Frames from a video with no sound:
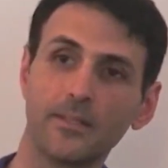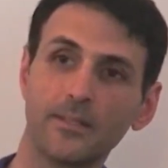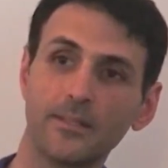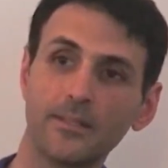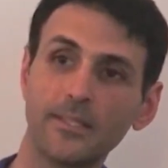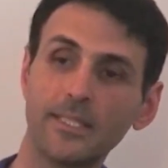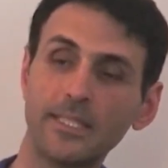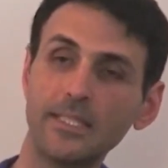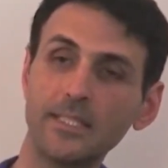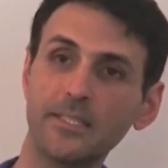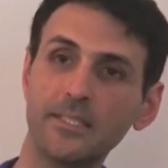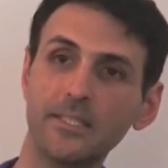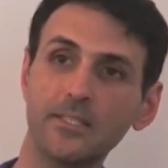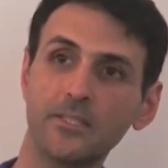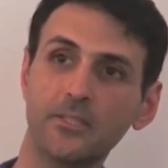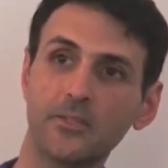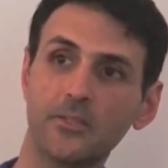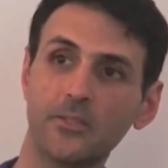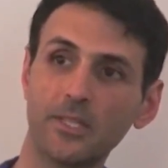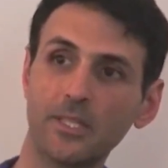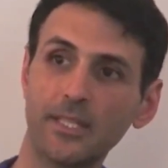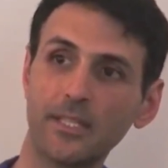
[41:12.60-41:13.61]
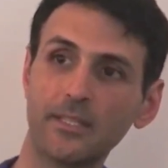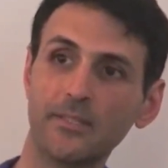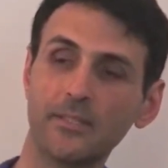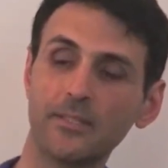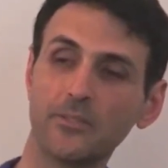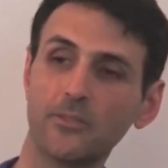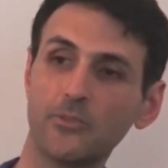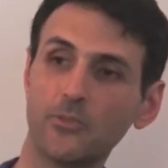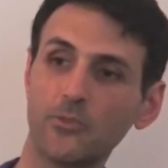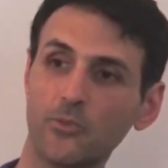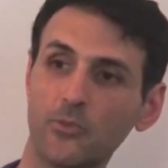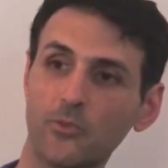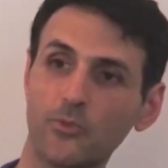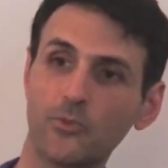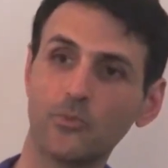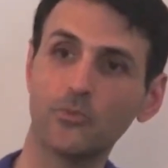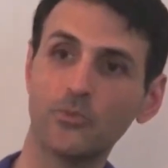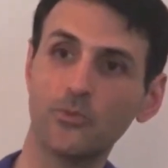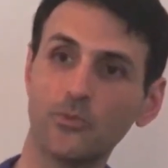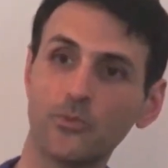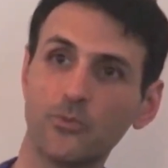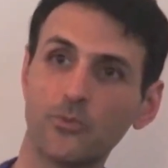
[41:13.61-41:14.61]
This is connected
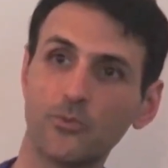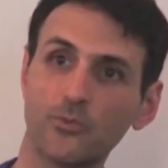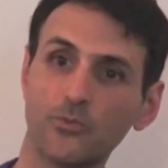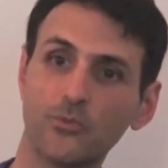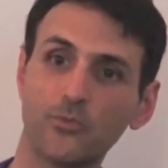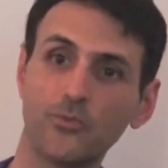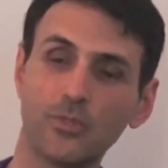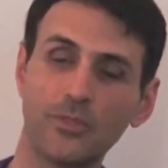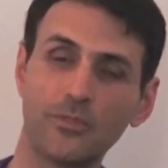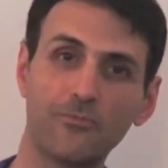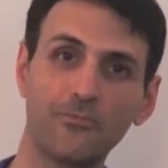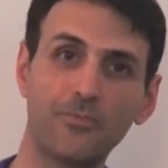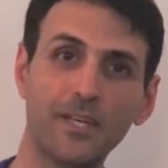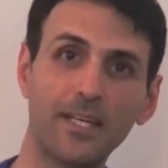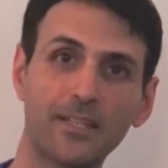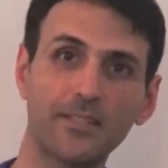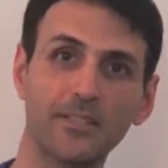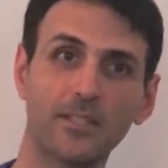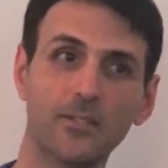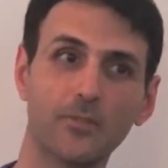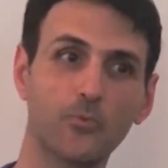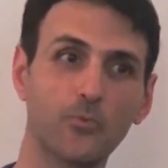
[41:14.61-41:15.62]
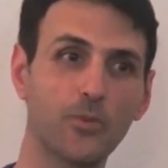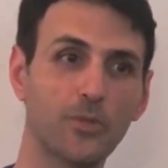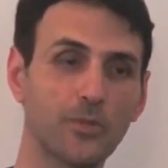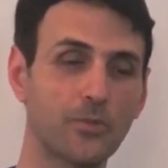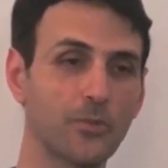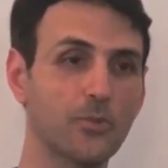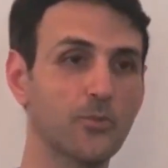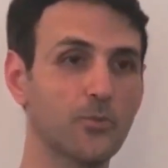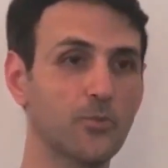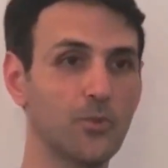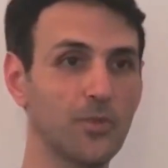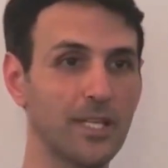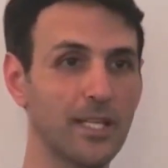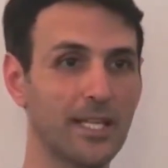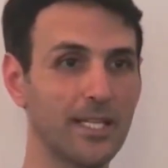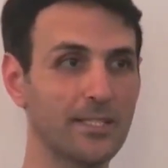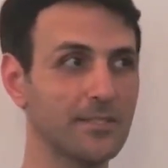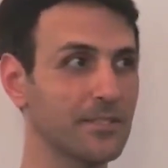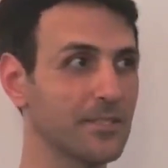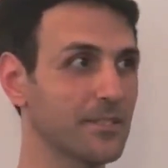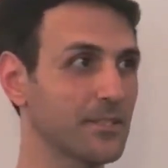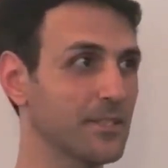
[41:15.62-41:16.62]
to the fact that we're not
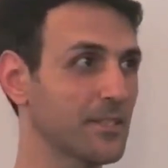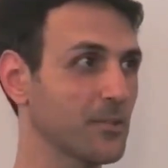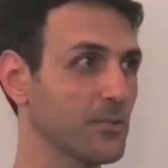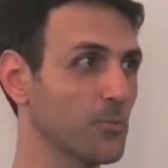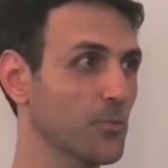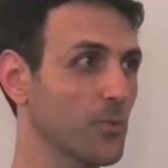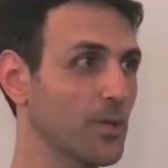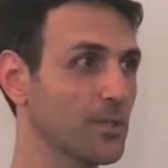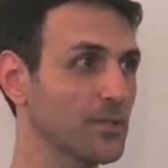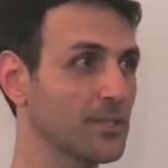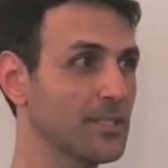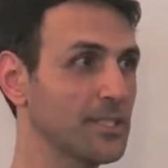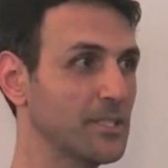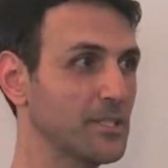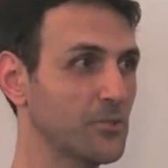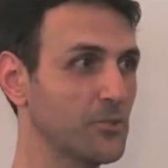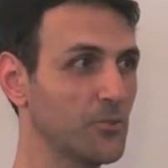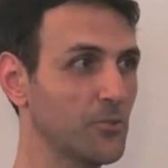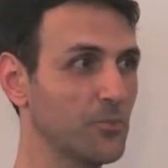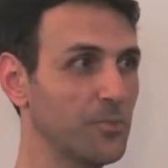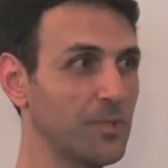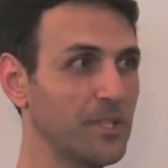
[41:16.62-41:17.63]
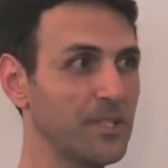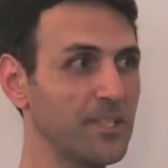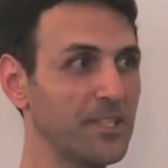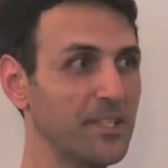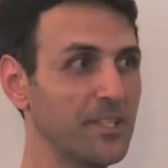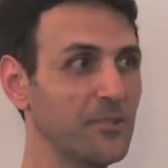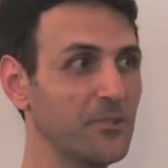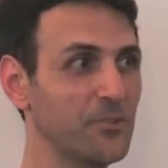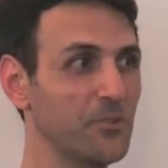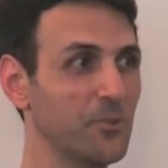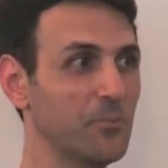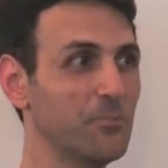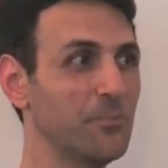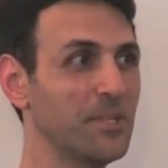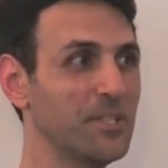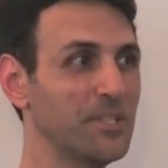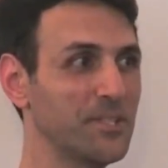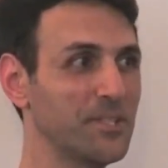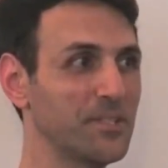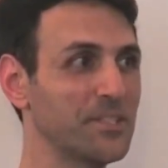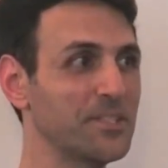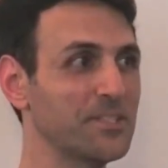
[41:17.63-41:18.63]
realizing that what needs to be in
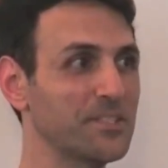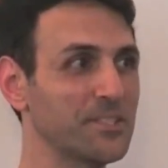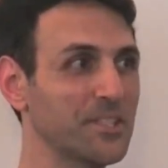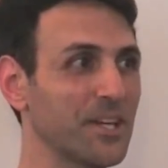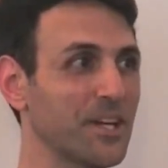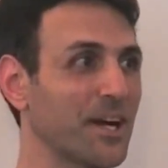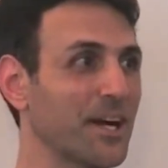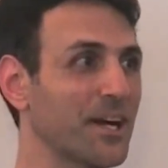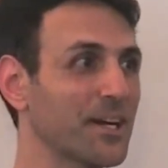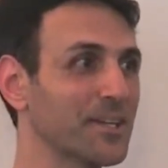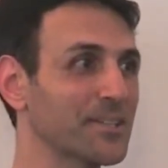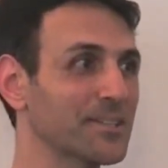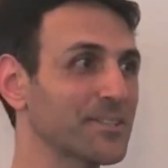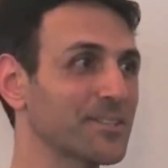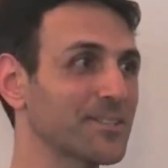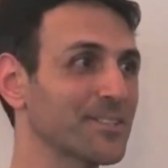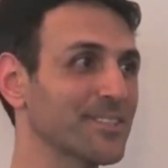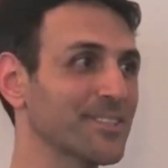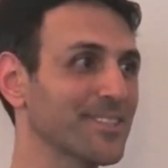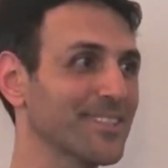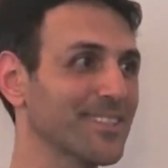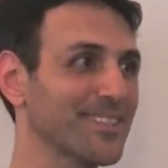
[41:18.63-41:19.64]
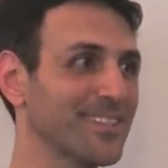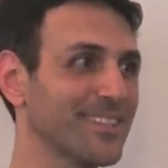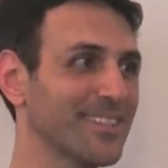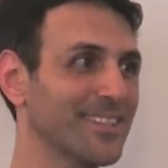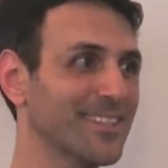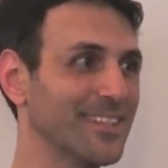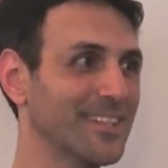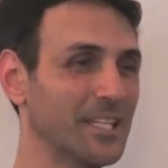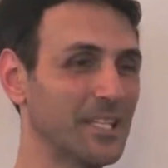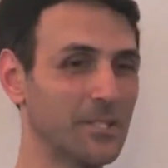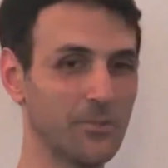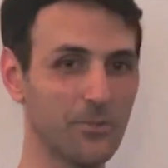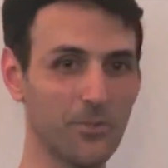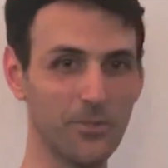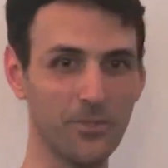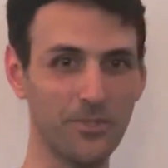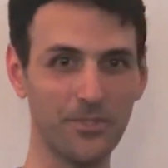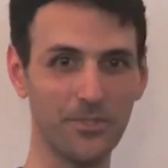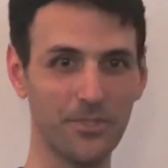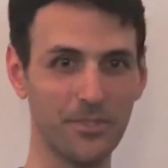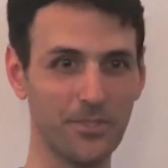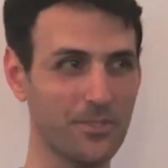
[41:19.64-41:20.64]
dominion is the heart and
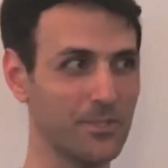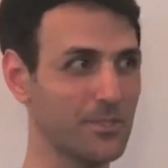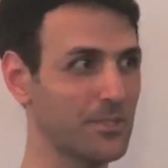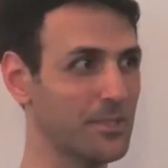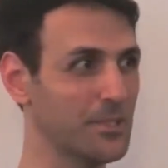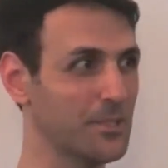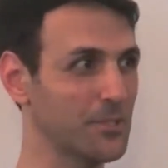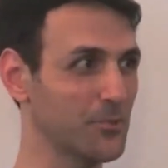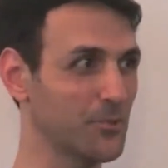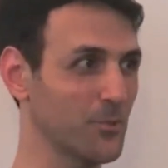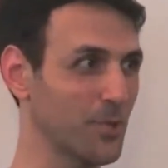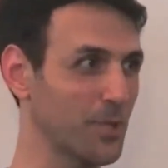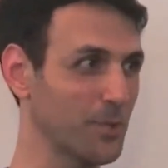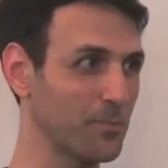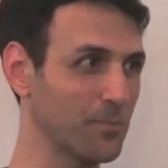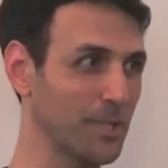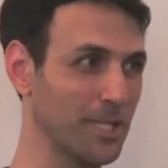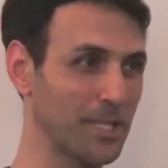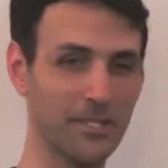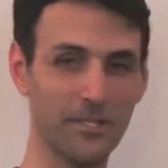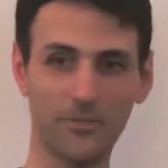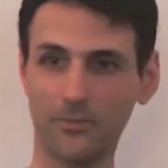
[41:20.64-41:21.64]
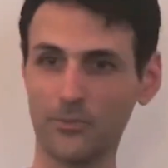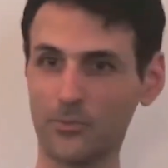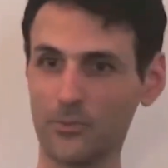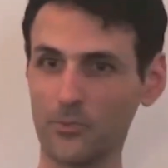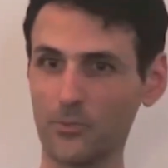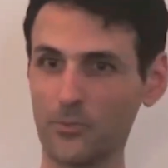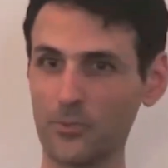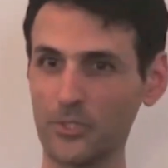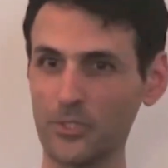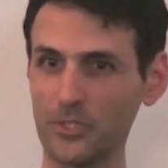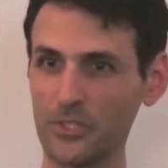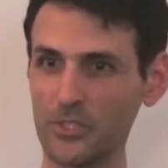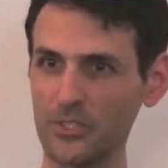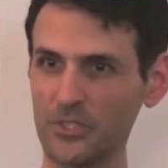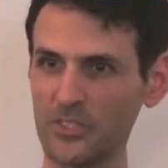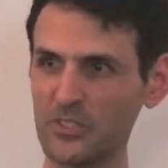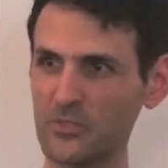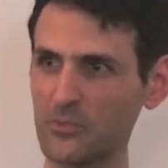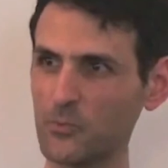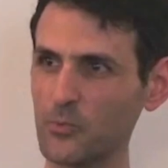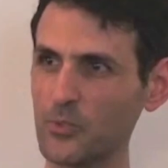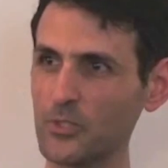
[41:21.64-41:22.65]
not the solar plexus, which
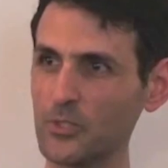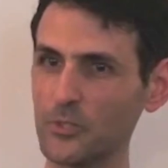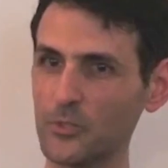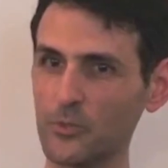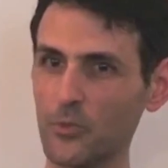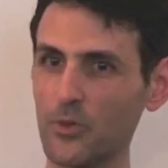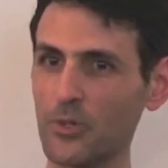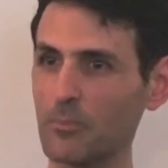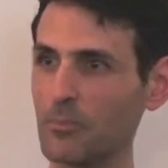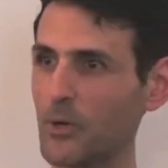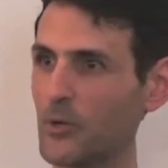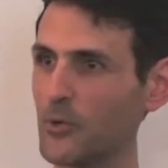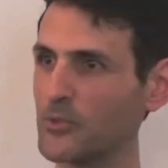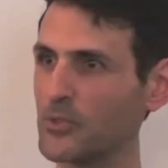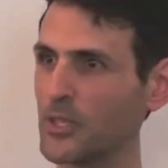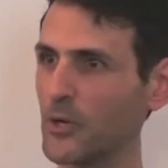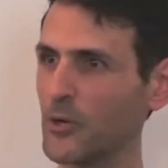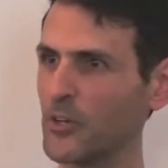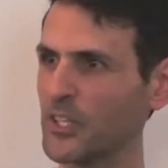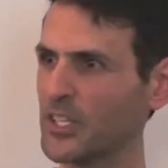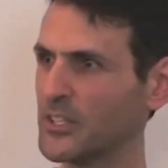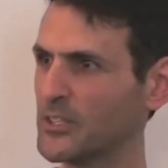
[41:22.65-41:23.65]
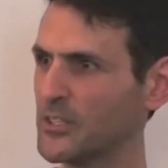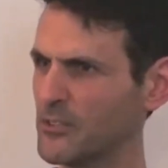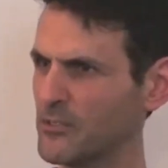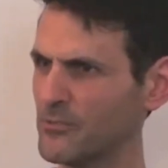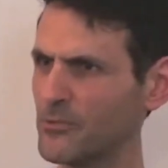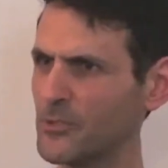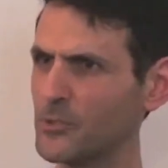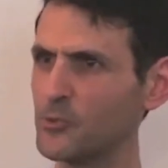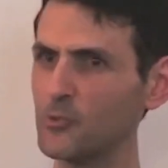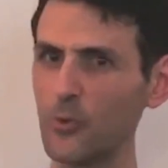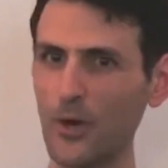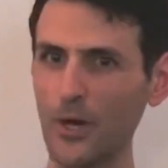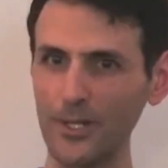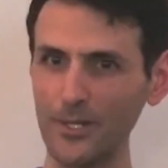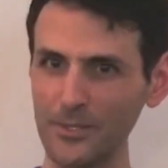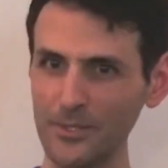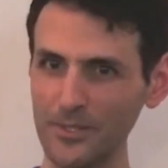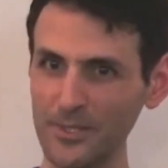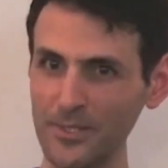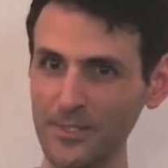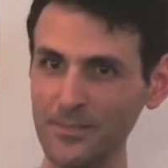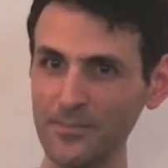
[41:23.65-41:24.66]
is all about our
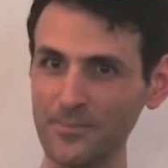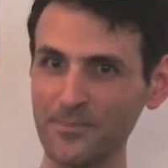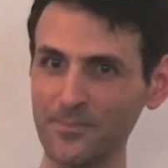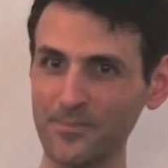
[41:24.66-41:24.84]
individuality,